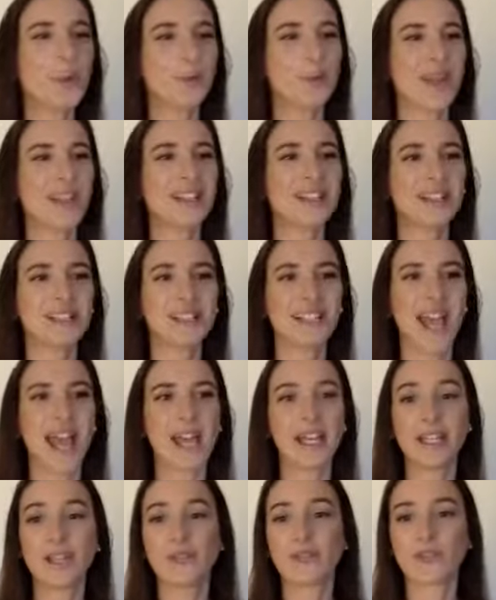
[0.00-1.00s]
basically
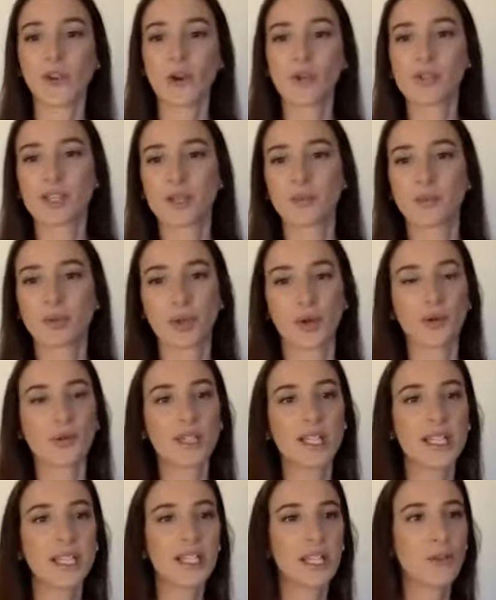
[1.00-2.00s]
any frozen
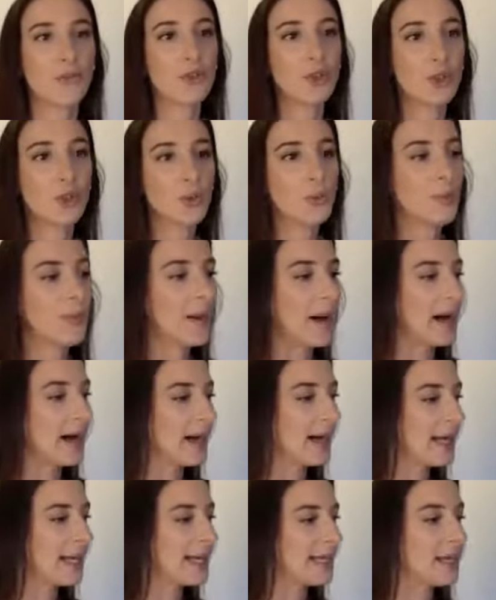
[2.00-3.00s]
protein, if you
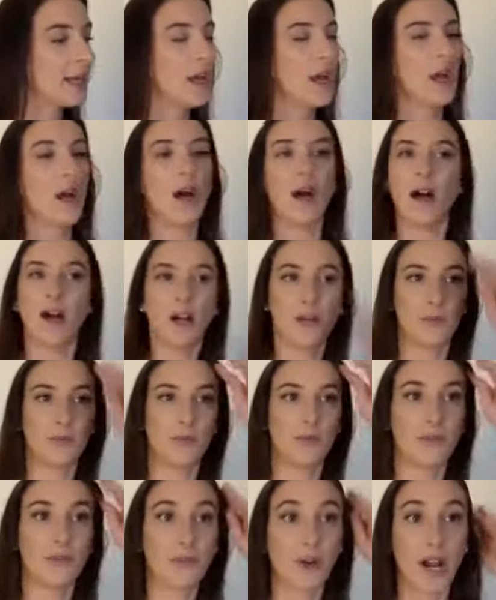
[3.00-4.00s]
buy
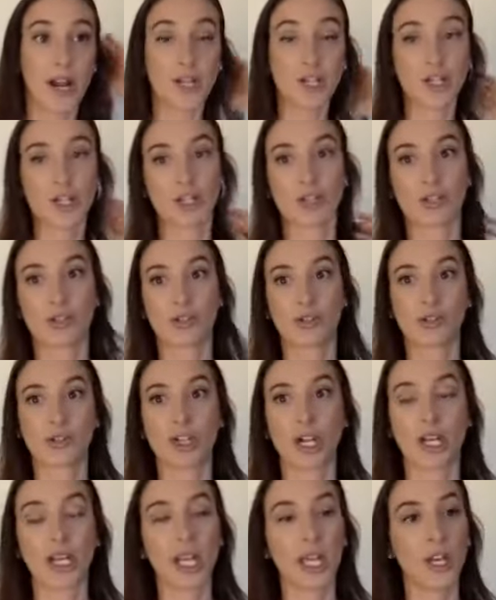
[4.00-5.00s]
fresh
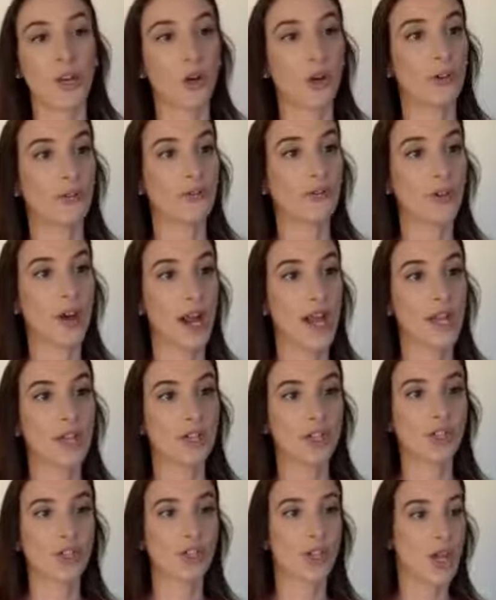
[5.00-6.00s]
chicken or
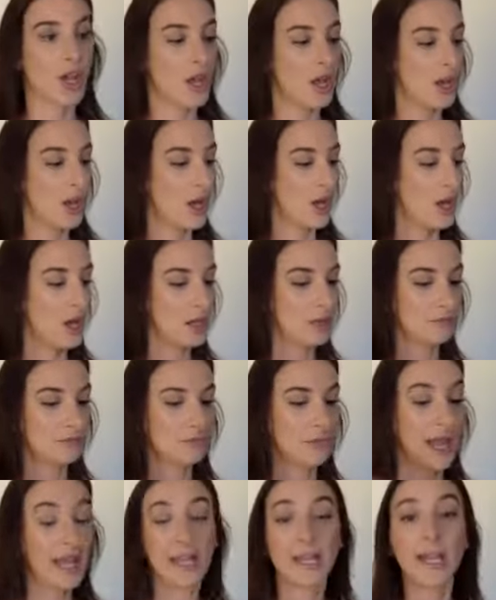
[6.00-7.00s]
fresh,
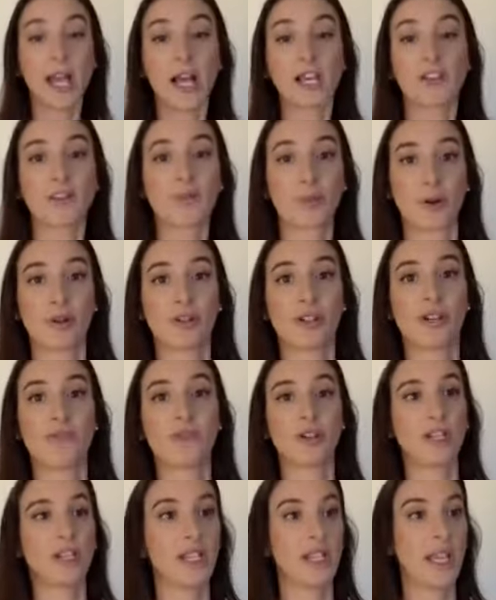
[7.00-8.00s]
any kind of protein
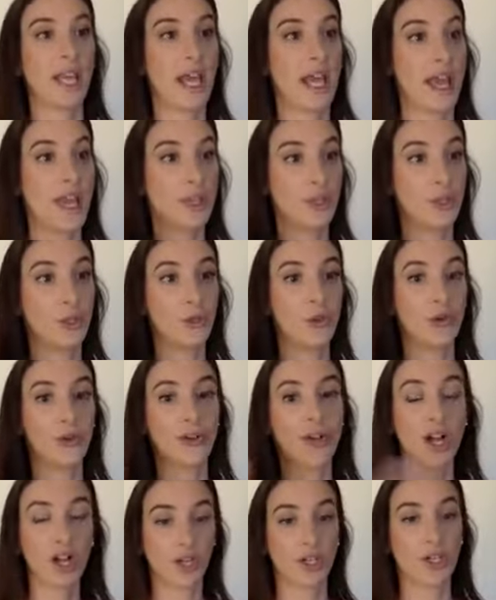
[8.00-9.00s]
really, and you're
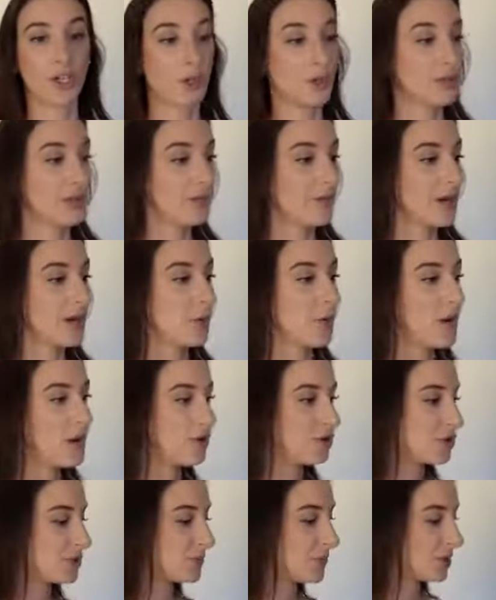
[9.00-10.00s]
not gonna use it right away, you
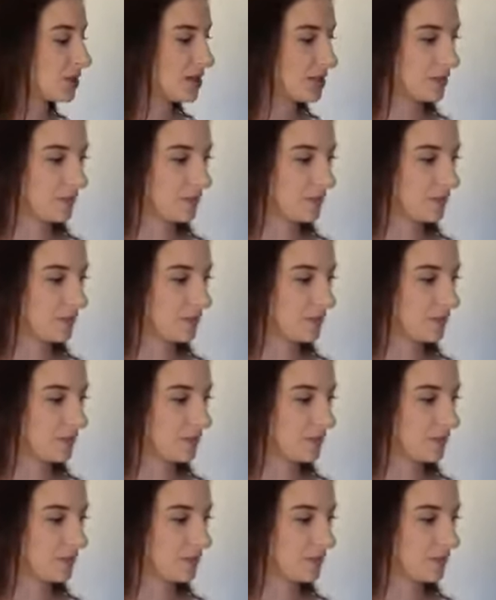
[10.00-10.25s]
just put it in the